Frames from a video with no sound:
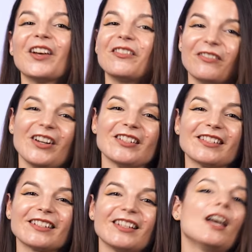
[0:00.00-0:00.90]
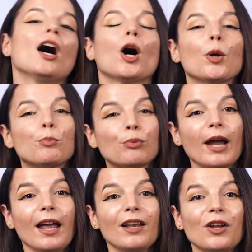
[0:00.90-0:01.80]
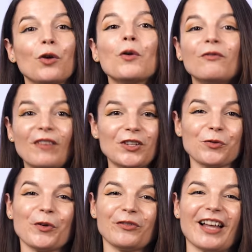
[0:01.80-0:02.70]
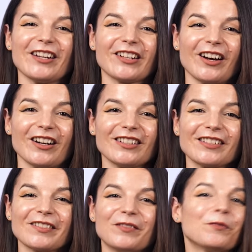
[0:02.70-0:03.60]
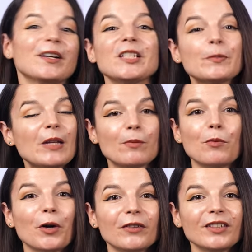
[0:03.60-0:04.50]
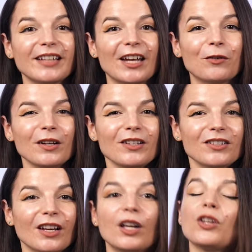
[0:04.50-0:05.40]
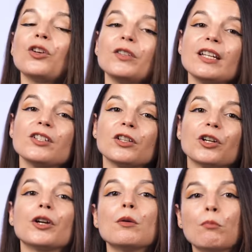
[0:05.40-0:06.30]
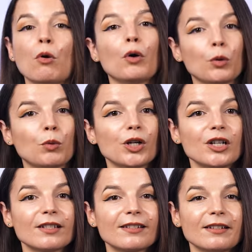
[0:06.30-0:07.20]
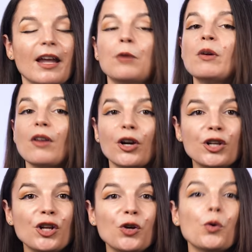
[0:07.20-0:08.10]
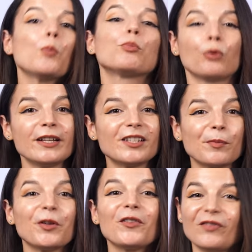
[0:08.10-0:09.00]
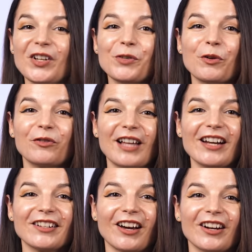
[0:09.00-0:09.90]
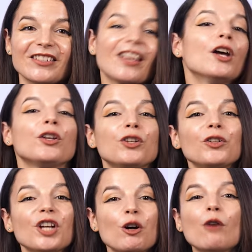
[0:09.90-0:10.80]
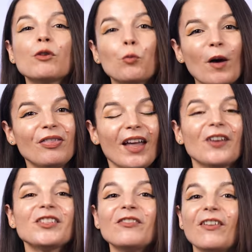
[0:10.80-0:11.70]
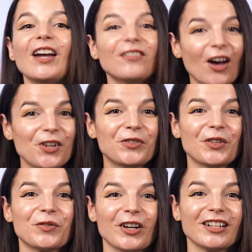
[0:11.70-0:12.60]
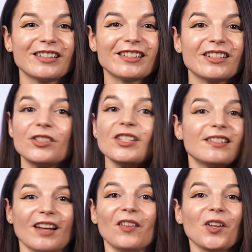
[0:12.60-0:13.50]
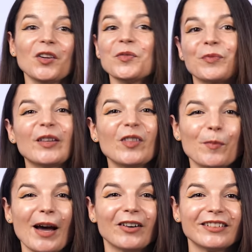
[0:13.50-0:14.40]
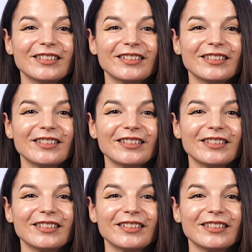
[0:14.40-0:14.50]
First, our brand new visual flashcards. Want to speak more of the language? You'll need to learn more words. And with our new printable visual flashcards, you'll know over 1,500 words. Just download and print them out.